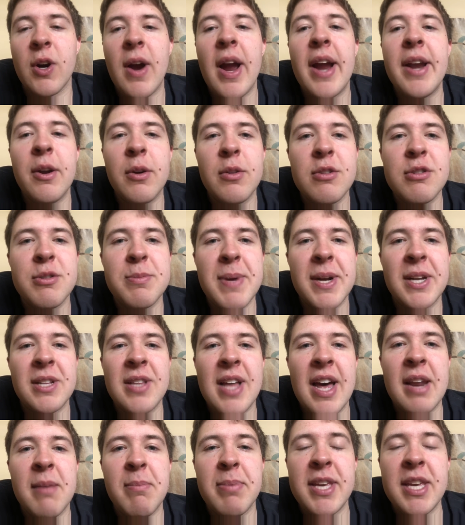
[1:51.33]
I know there's been a
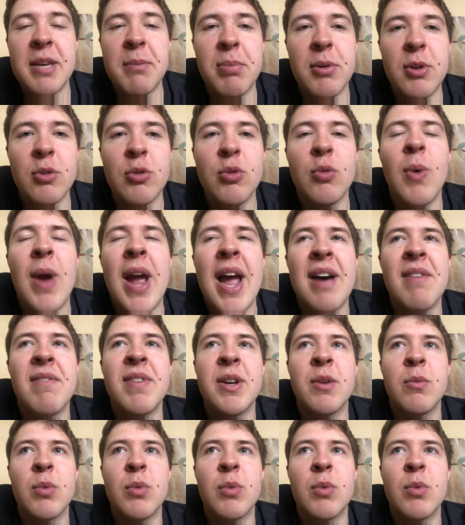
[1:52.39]
lot of people who haven't